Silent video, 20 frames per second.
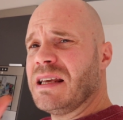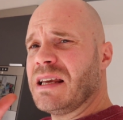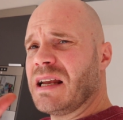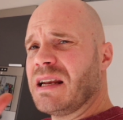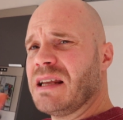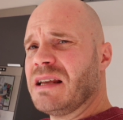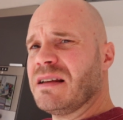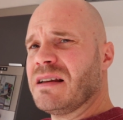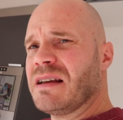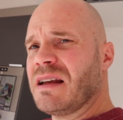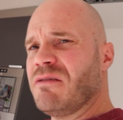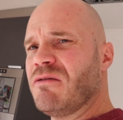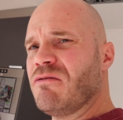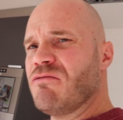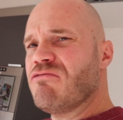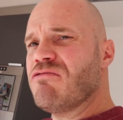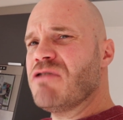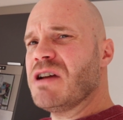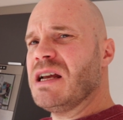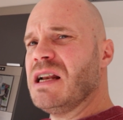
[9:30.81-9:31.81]
Get
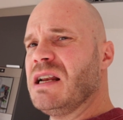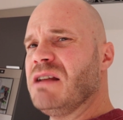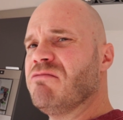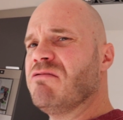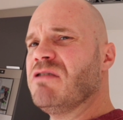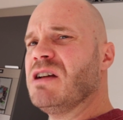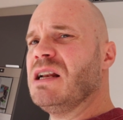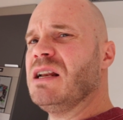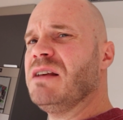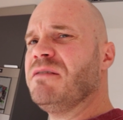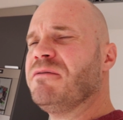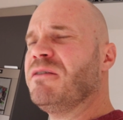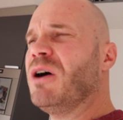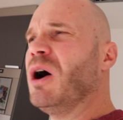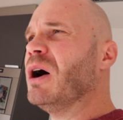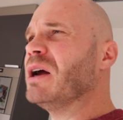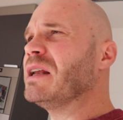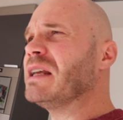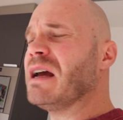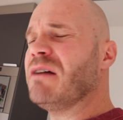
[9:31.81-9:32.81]
really
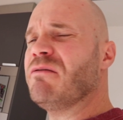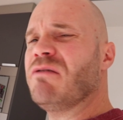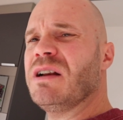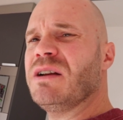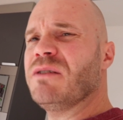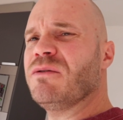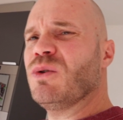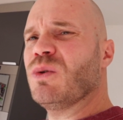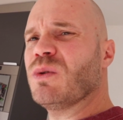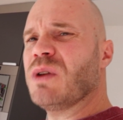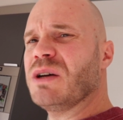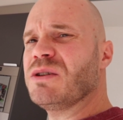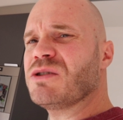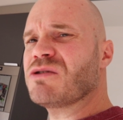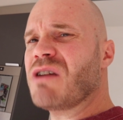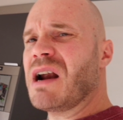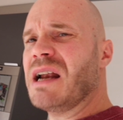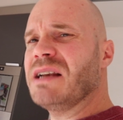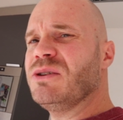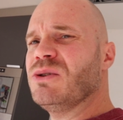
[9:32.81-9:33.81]
fine, get rid of all those
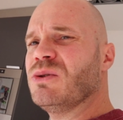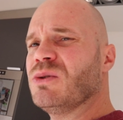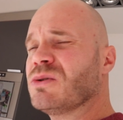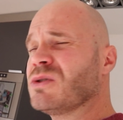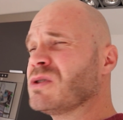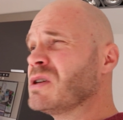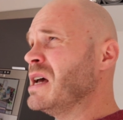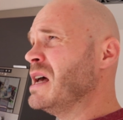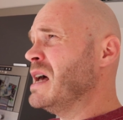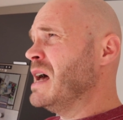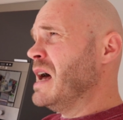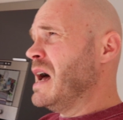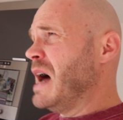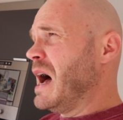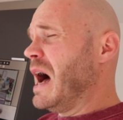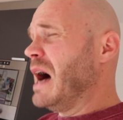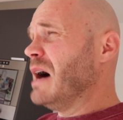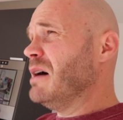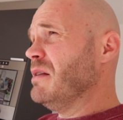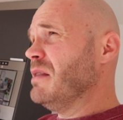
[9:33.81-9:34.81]
granules
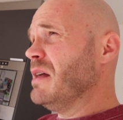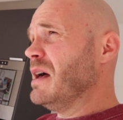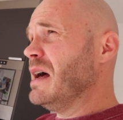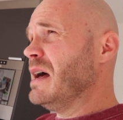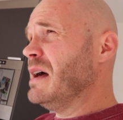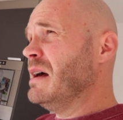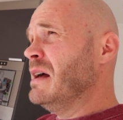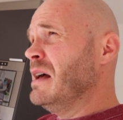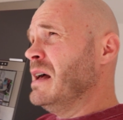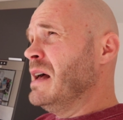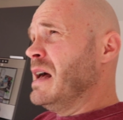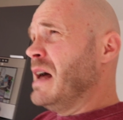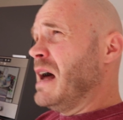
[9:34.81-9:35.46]
out of there.